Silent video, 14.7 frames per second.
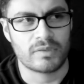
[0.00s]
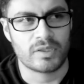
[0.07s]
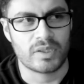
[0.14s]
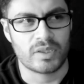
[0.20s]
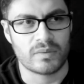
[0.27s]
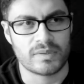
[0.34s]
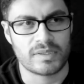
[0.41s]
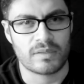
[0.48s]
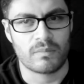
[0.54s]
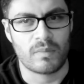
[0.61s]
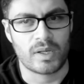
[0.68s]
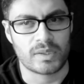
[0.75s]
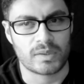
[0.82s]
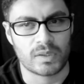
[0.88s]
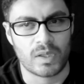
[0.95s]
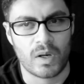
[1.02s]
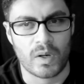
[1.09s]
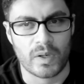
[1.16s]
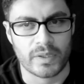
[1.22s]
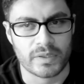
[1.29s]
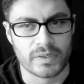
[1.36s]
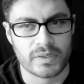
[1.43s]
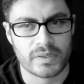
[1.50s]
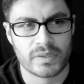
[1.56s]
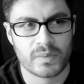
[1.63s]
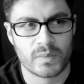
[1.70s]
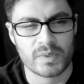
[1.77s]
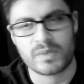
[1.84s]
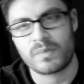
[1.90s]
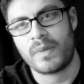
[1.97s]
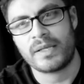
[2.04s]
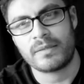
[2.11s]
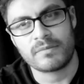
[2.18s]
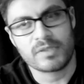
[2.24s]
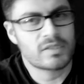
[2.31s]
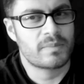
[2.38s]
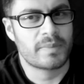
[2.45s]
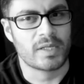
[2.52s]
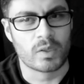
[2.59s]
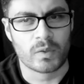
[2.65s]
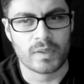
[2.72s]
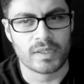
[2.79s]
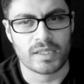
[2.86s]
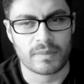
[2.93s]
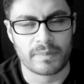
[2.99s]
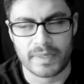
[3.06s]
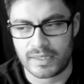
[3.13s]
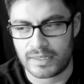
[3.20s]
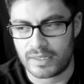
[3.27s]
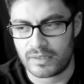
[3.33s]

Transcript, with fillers: you use in model cars, which might just be acrylic paint.